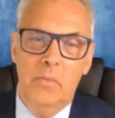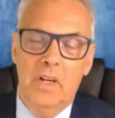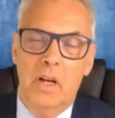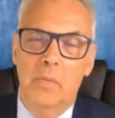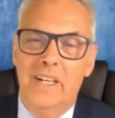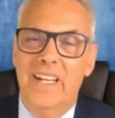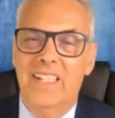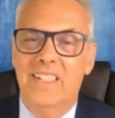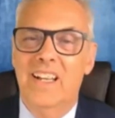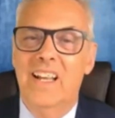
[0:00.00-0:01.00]
behind me,
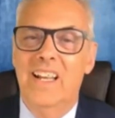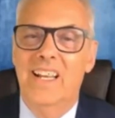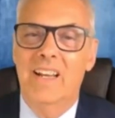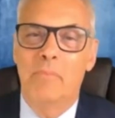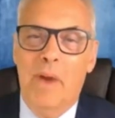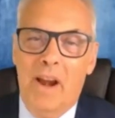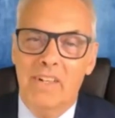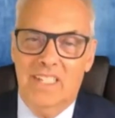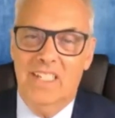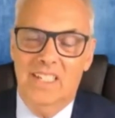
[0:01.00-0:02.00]
it's
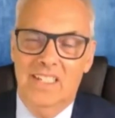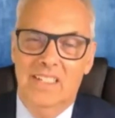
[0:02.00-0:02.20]
embarrassing.